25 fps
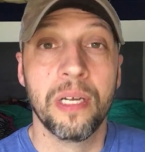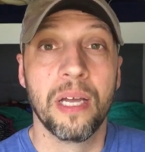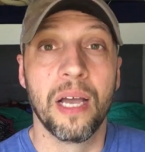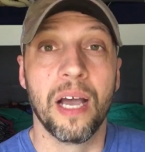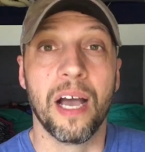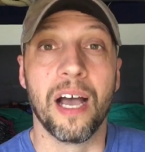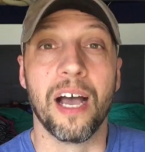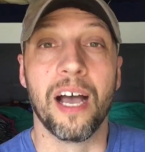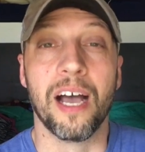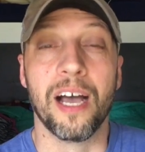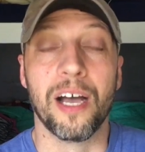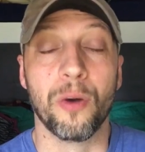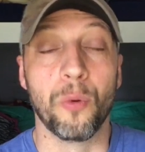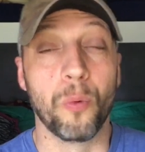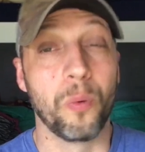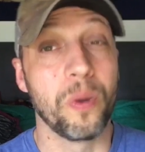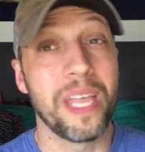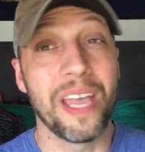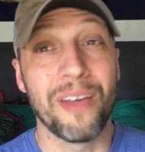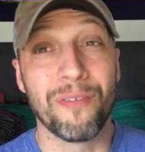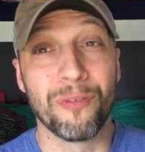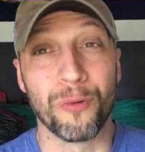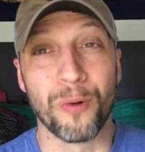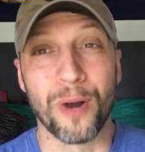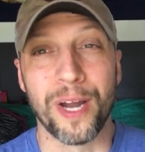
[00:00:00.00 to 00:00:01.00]
Uh,
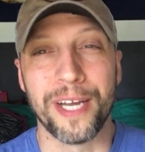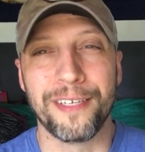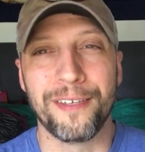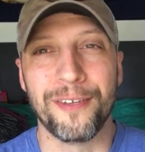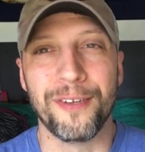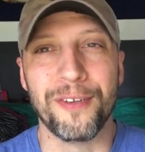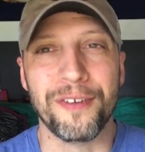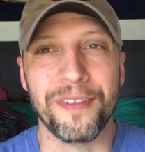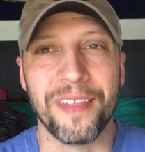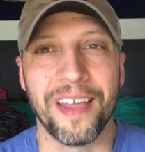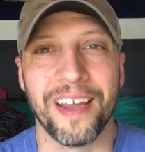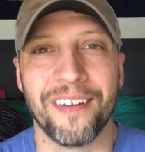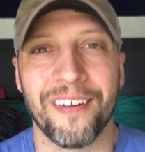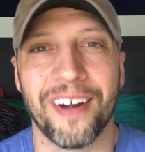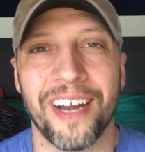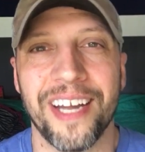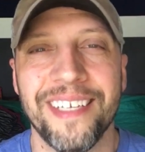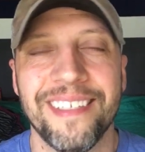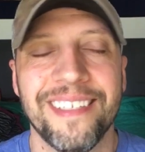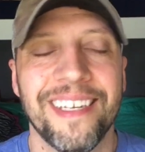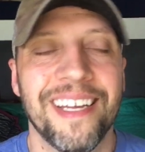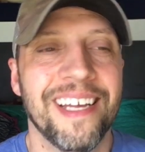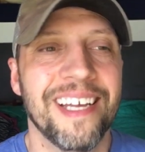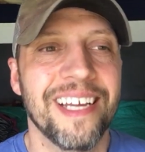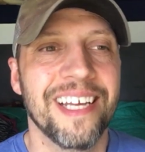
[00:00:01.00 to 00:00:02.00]
we have a right to do that,
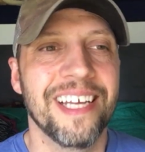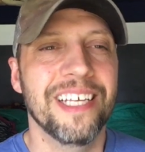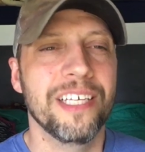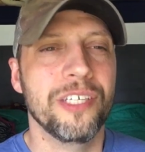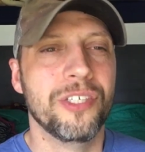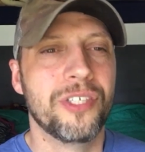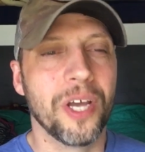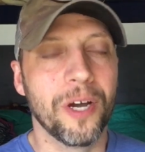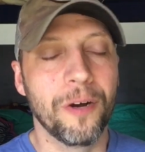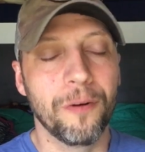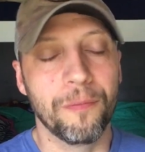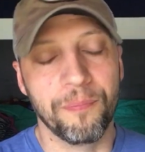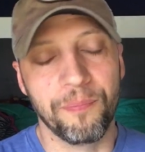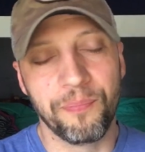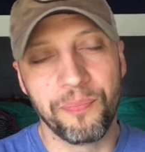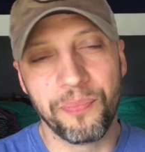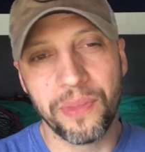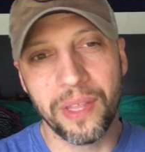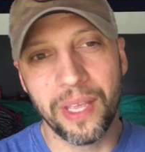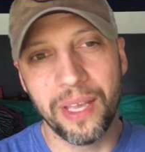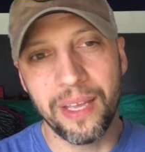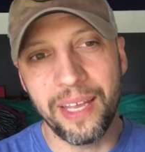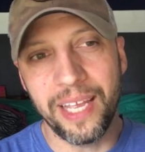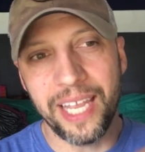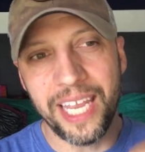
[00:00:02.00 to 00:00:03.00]
right? So
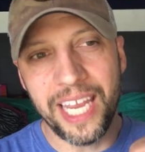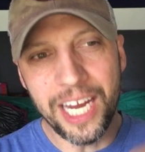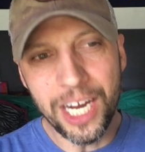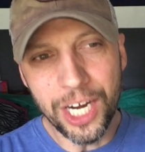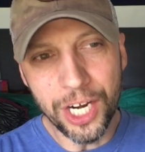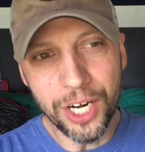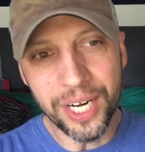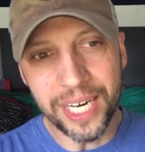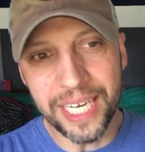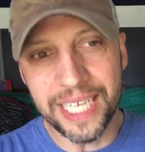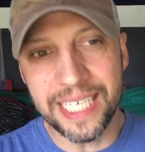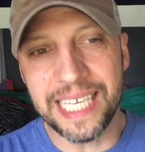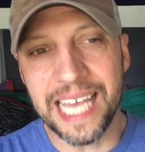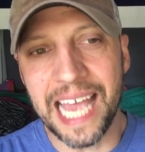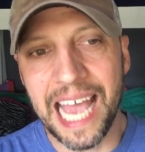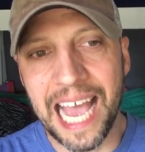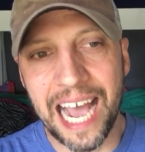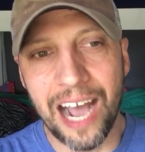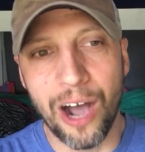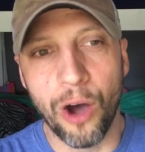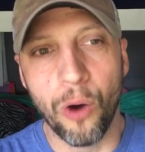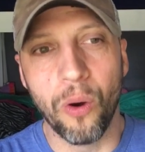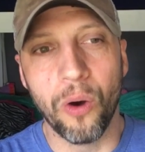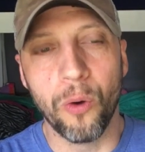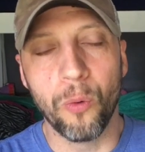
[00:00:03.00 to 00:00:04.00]
here is
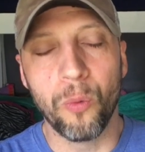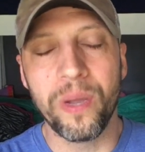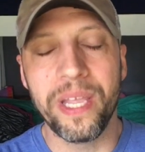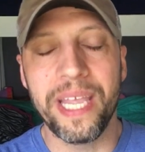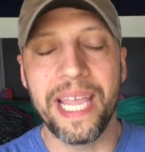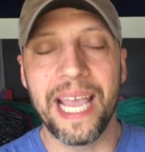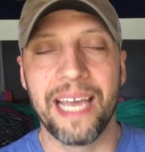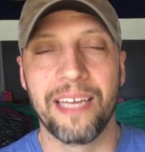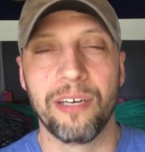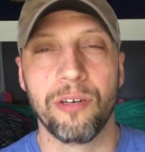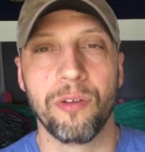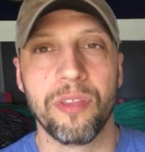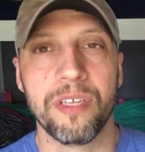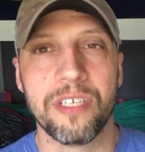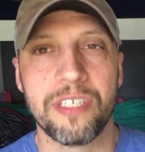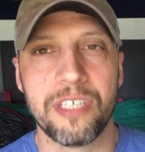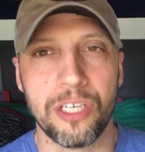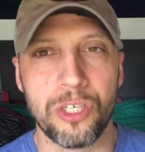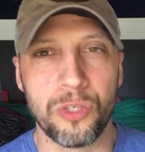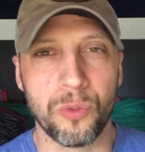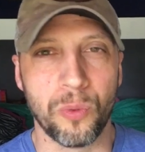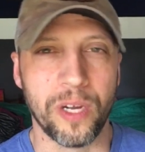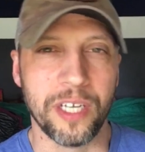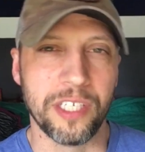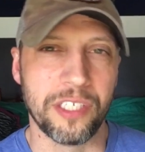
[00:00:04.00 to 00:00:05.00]
how we handle the
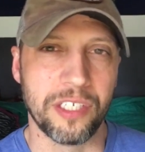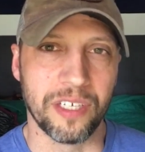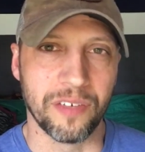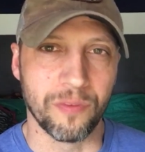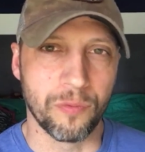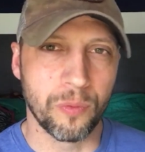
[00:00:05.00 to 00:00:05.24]
situation.